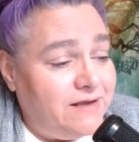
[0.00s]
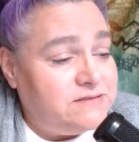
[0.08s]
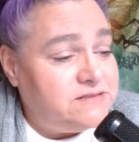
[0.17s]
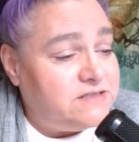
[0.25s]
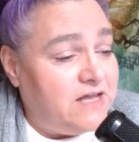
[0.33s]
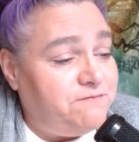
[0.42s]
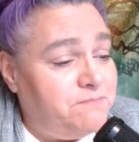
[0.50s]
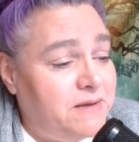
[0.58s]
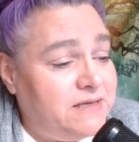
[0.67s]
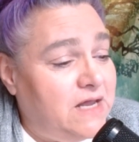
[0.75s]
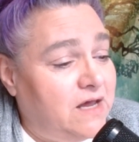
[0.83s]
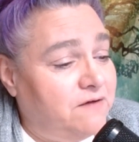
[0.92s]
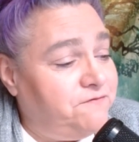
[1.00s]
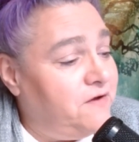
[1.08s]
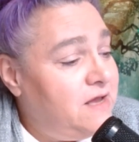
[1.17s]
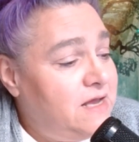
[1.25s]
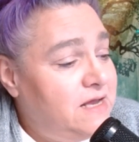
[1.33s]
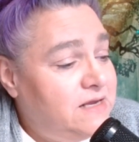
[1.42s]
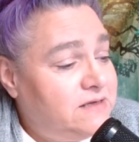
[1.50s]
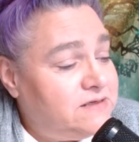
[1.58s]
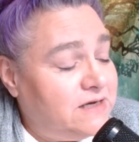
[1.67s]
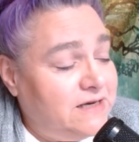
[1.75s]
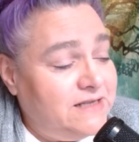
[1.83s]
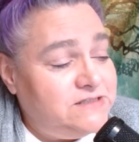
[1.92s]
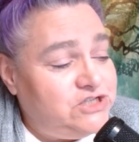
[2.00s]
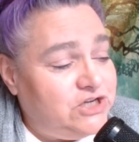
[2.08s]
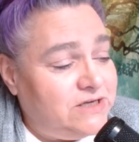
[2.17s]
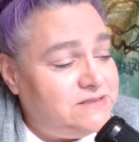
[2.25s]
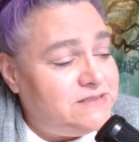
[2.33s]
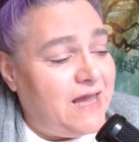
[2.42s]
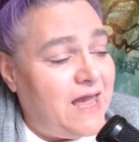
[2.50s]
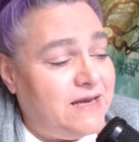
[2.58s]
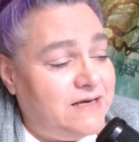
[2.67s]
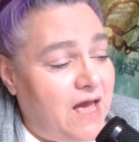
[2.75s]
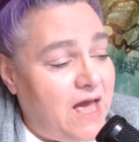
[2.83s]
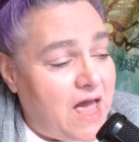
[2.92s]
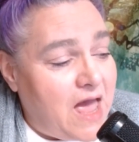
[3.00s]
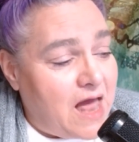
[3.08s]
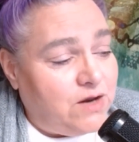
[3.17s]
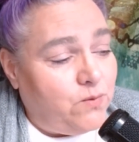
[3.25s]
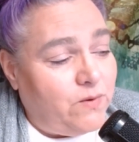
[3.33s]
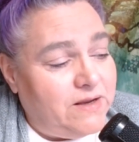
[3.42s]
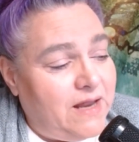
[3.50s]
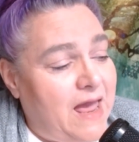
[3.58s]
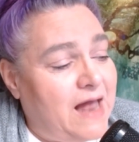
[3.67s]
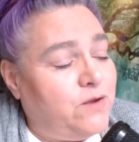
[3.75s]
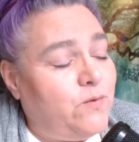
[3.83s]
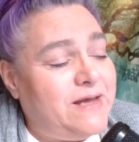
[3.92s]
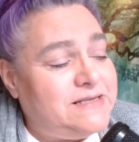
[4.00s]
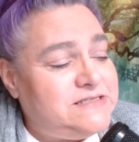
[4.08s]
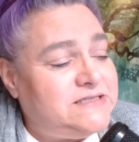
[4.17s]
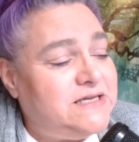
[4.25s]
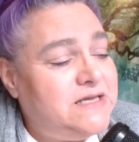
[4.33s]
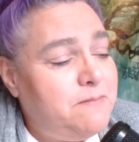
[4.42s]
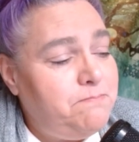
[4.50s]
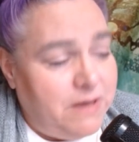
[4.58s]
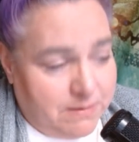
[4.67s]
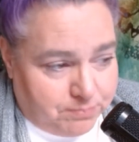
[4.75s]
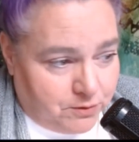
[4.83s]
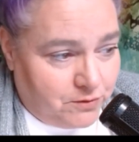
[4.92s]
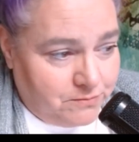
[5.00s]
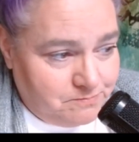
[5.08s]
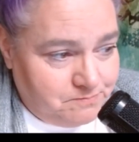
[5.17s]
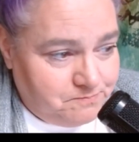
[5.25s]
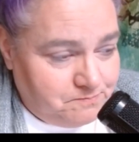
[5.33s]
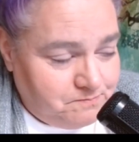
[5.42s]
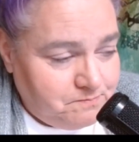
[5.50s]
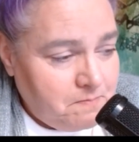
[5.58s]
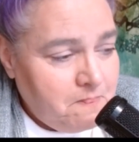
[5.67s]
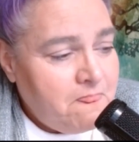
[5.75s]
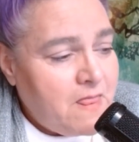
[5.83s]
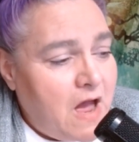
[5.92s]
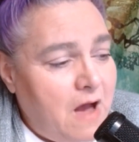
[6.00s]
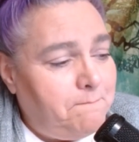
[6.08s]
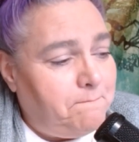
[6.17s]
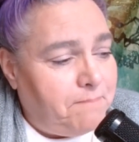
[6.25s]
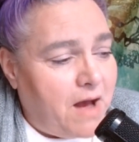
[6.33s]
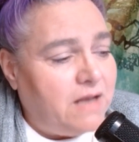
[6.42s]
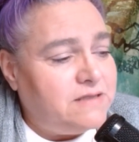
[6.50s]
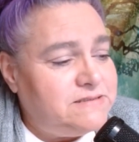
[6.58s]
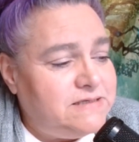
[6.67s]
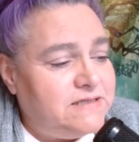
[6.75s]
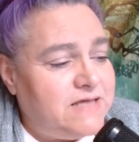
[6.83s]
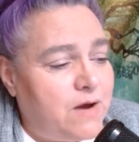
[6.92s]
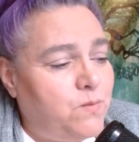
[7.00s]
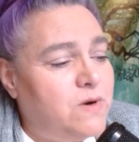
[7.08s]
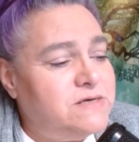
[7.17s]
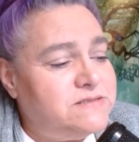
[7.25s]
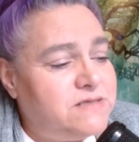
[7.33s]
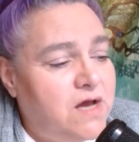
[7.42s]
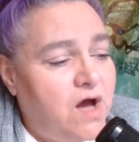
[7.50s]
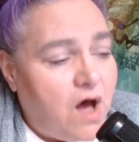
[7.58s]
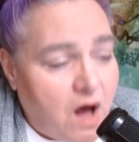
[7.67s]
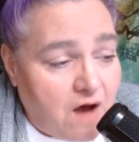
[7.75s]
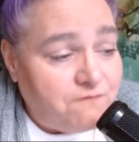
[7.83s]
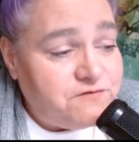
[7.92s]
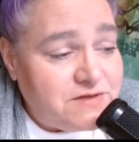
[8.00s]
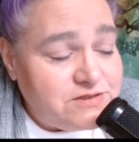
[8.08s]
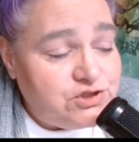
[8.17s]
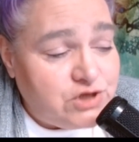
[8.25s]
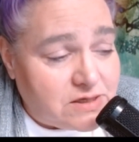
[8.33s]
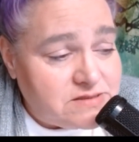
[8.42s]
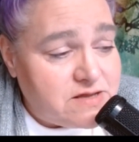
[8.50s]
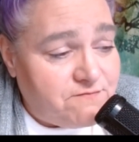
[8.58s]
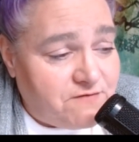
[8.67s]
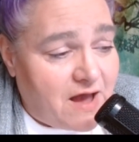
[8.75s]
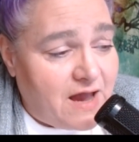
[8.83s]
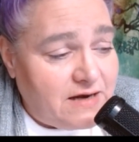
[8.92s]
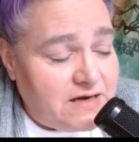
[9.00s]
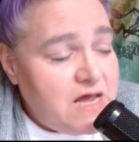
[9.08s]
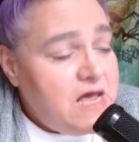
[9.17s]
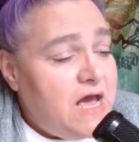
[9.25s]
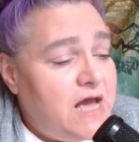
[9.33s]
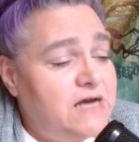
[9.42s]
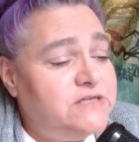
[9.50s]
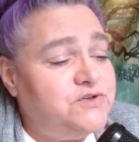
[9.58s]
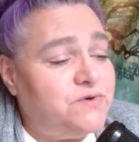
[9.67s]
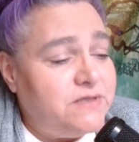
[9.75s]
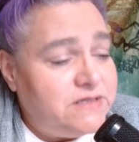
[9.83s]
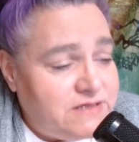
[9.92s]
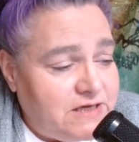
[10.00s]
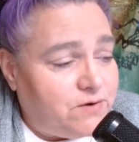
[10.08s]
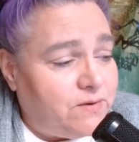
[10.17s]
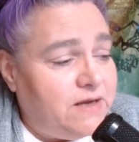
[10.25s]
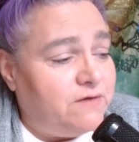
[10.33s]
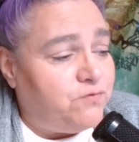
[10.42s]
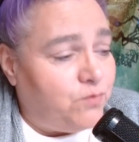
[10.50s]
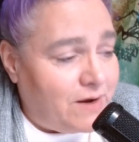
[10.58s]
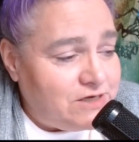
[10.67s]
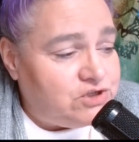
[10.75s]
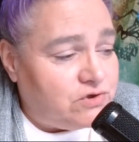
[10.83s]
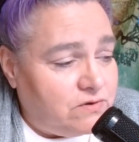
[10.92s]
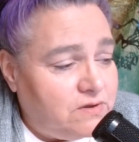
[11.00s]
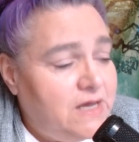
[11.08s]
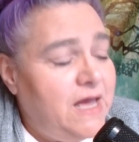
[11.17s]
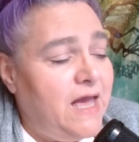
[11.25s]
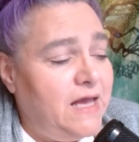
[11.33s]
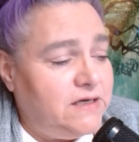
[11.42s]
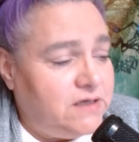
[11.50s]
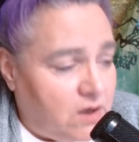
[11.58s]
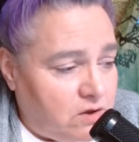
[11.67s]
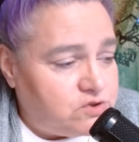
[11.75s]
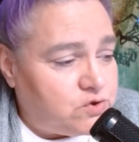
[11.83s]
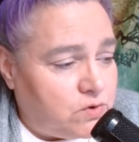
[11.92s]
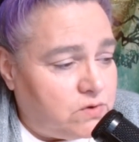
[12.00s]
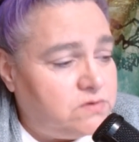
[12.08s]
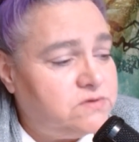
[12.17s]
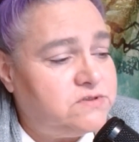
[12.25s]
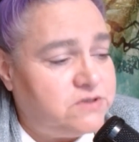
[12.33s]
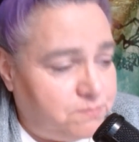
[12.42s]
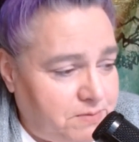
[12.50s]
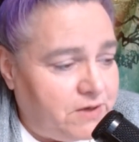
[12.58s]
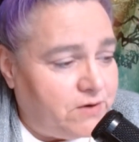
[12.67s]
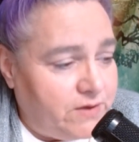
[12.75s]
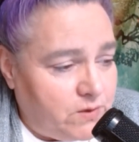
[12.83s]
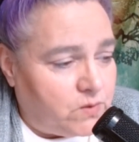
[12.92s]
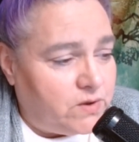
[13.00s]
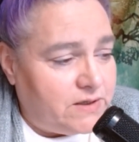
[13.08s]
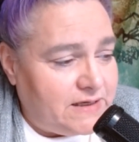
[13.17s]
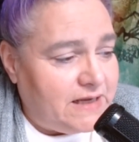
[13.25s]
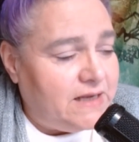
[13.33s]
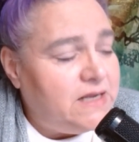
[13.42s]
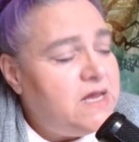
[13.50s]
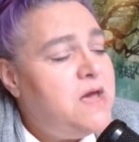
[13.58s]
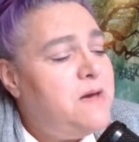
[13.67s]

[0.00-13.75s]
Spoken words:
enslavement of Tlingit and Aleut people, a policy that was often justified under a theory of racial and cultural superiority.